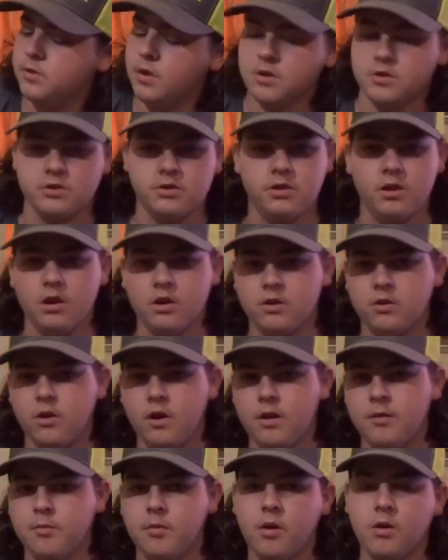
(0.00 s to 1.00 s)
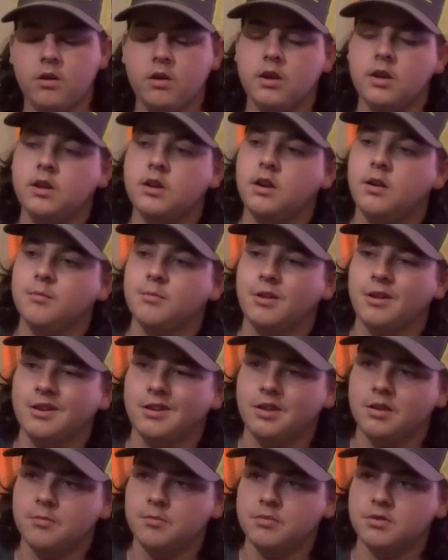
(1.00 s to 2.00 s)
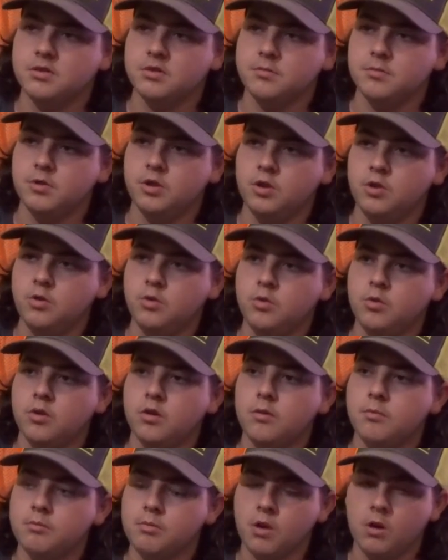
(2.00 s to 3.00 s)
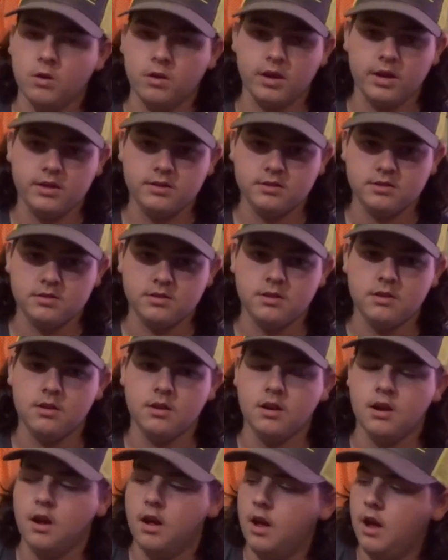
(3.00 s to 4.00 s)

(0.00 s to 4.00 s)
So I'll shoot 100 grain broadhead. And I'm going to get me some new broadheads this year.